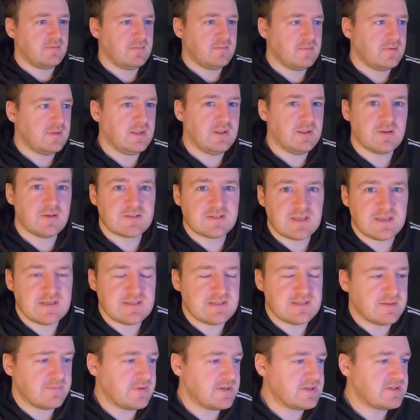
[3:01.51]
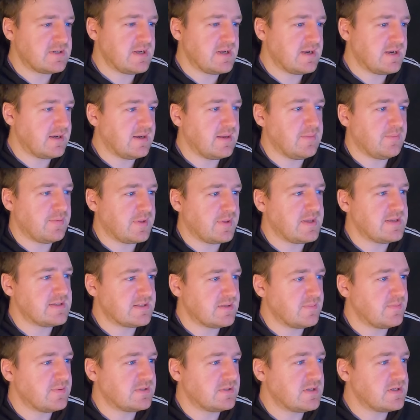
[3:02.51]
he looks like he's a machine and he plays
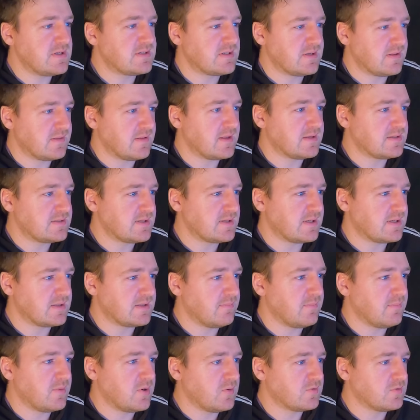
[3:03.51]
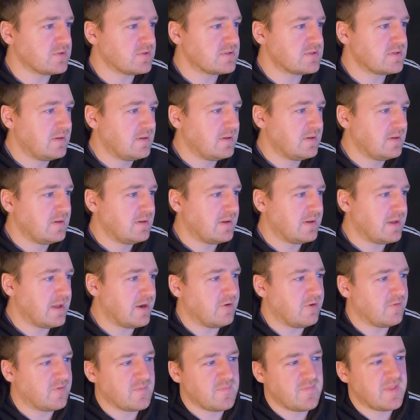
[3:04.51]
the position that's like the most, I
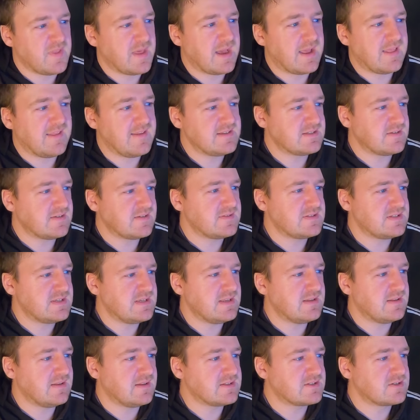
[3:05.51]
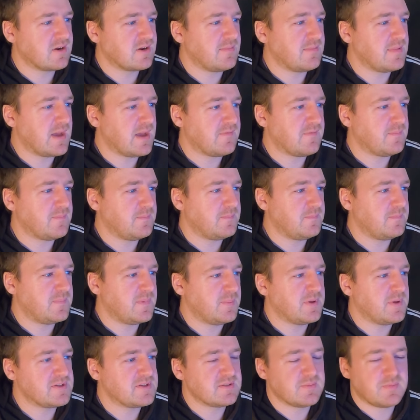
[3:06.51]
don't know, from the highlights I've seen, the scrum half, the
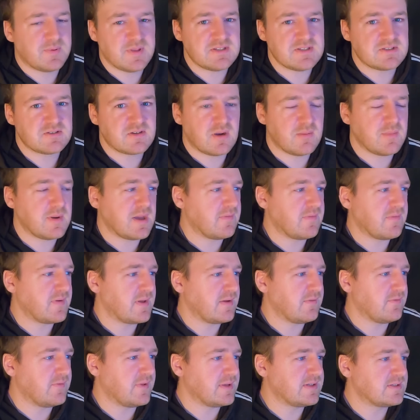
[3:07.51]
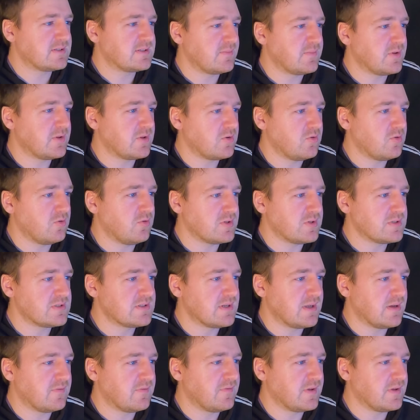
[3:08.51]
players that play scrum half have like some of the coolest
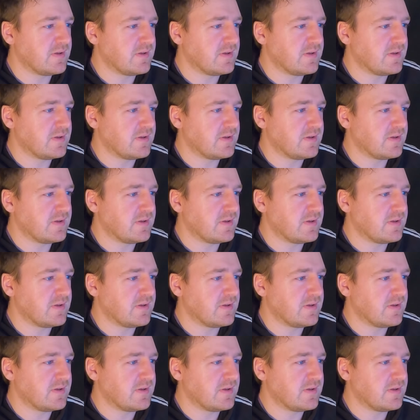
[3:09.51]
stuff.